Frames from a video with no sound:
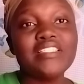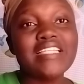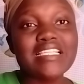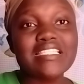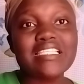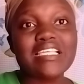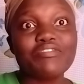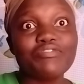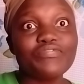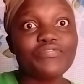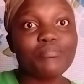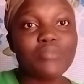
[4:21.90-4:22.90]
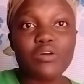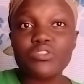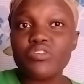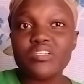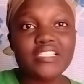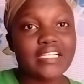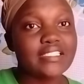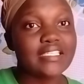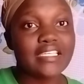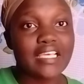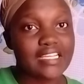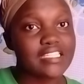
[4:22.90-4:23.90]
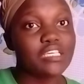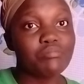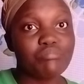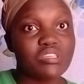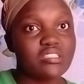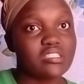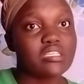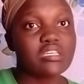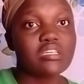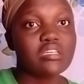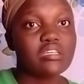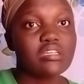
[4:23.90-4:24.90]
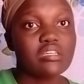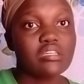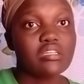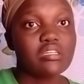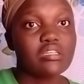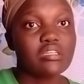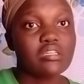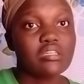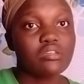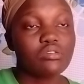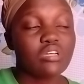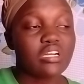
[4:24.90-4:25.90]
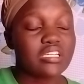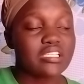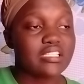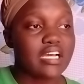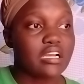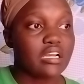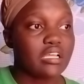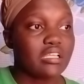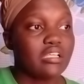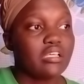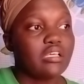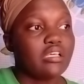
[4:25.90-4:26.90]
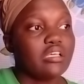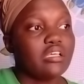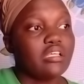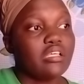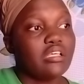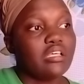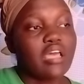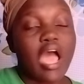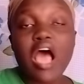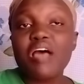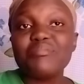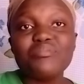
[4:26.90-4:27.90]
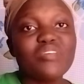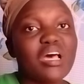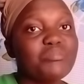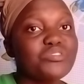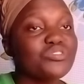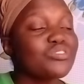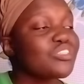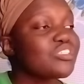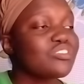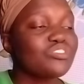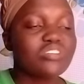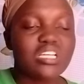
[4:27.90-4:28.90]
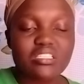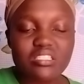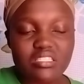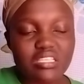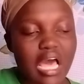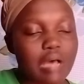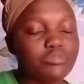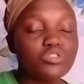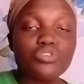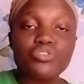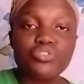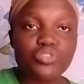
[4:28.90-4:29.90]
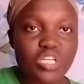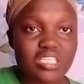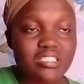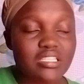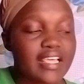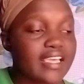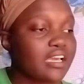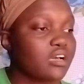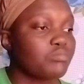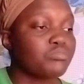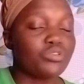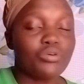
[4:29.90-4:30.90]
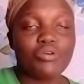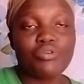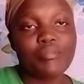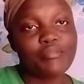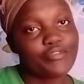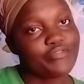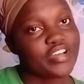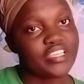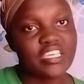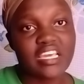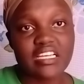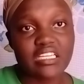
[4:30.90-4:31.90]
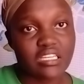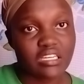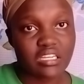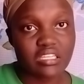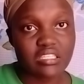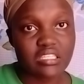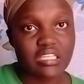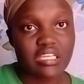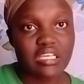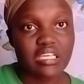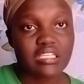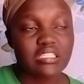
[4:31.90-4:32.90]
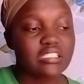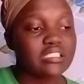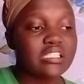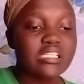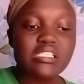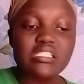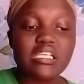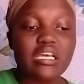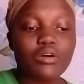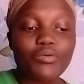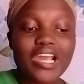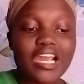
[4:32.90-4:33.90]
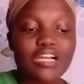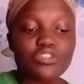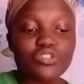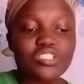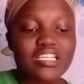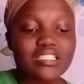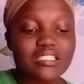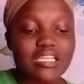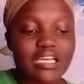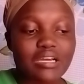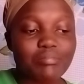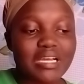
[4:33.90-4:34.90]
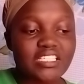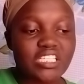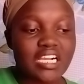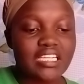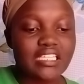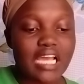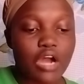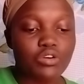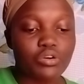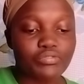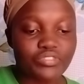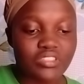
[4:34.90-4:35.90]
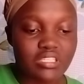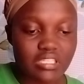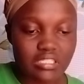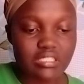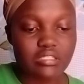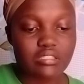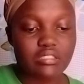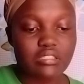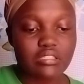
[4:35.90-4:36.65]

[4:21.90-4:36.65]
just get him missing. You understand? I'm so stressed. Like, mtoi wangu amemfanyia nini? This, why can't you just take my child out of this?